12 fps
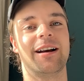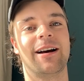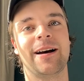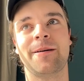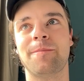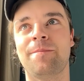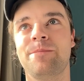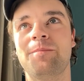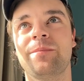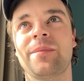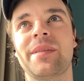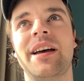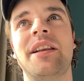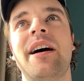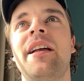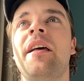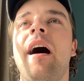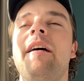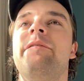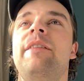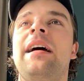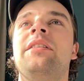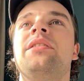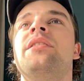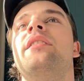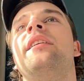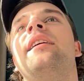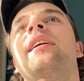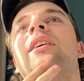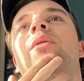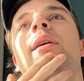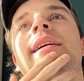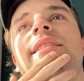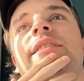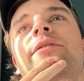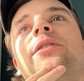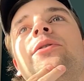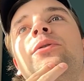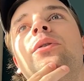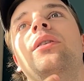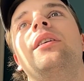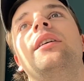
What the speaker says: And I found it quite difficult